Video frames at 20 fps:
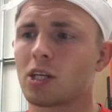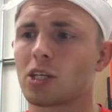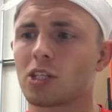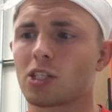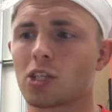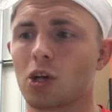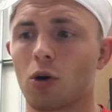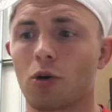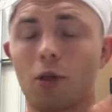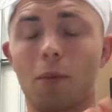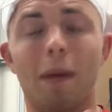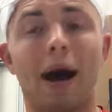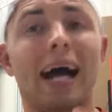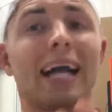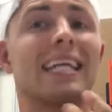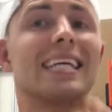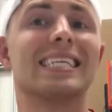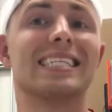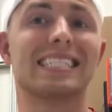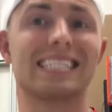so the
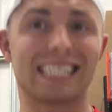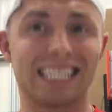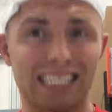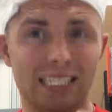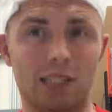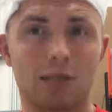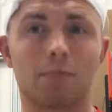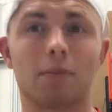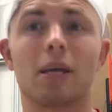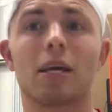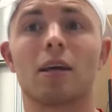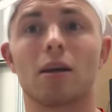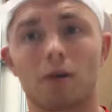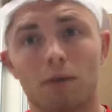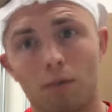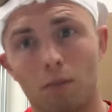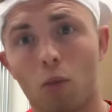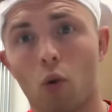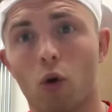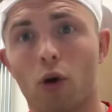body is easily
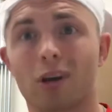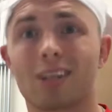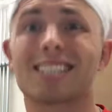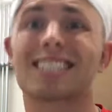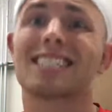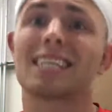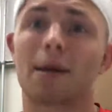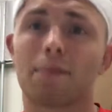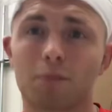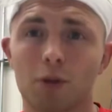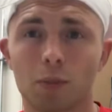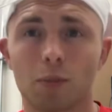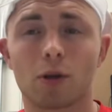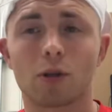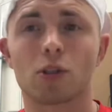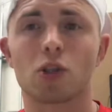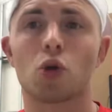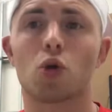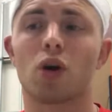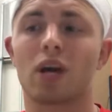more
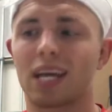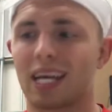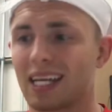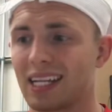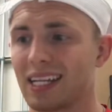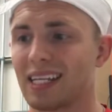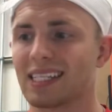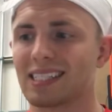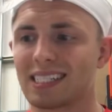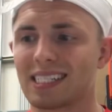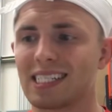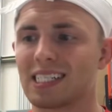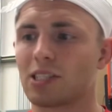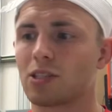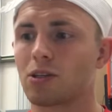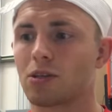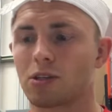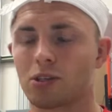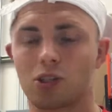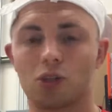acceptable to it and it's
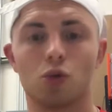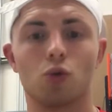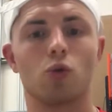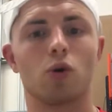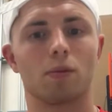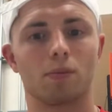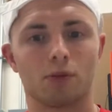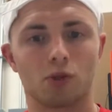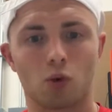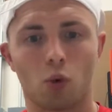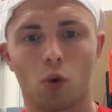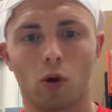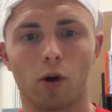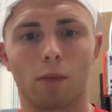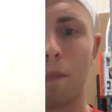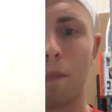easier to absorb. What